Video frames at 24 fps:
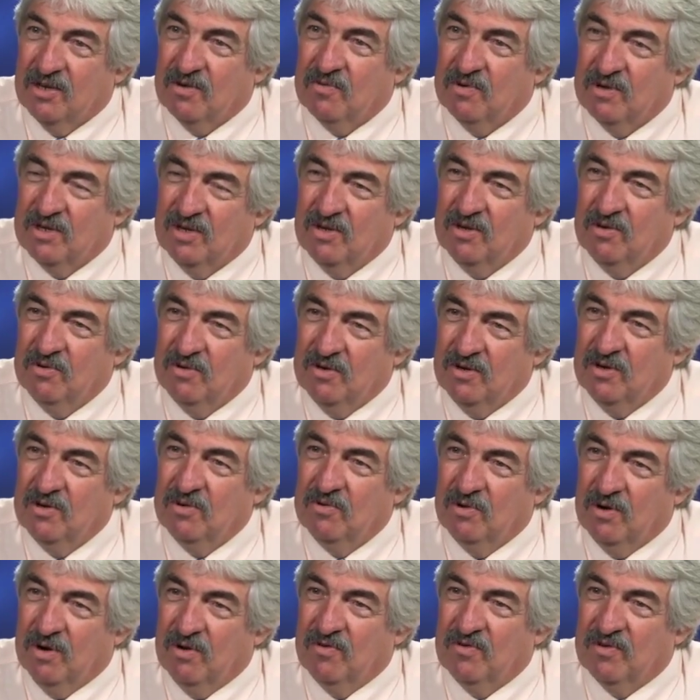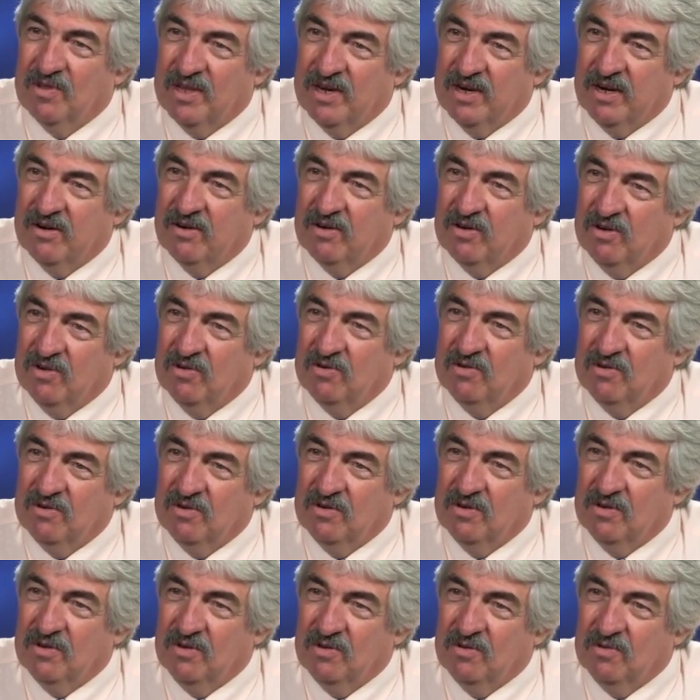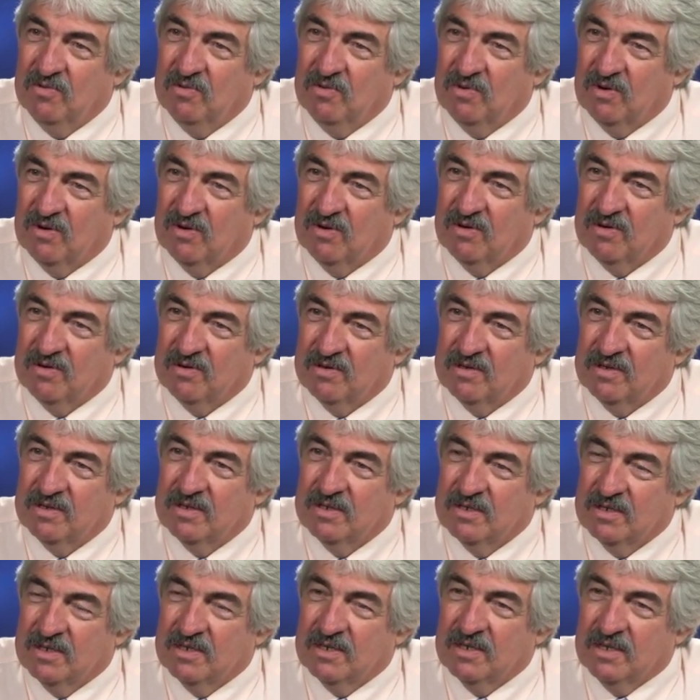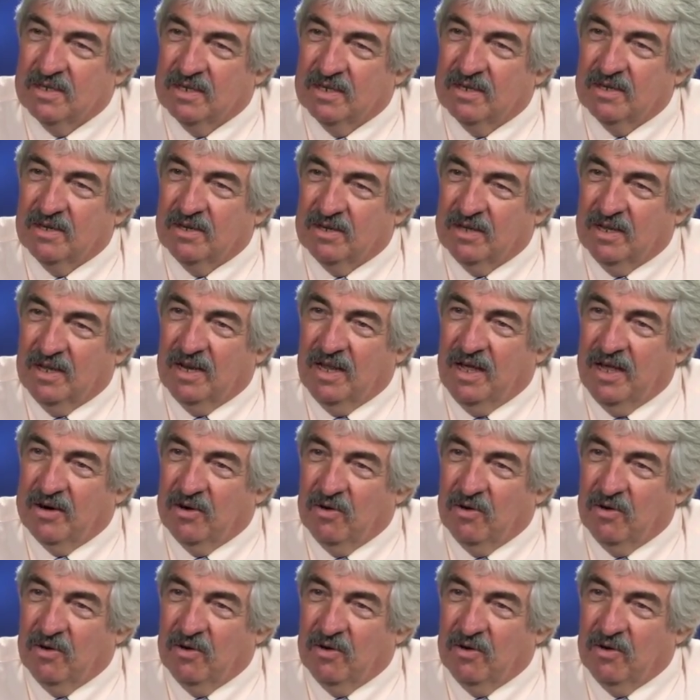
When you were over there, you were a lot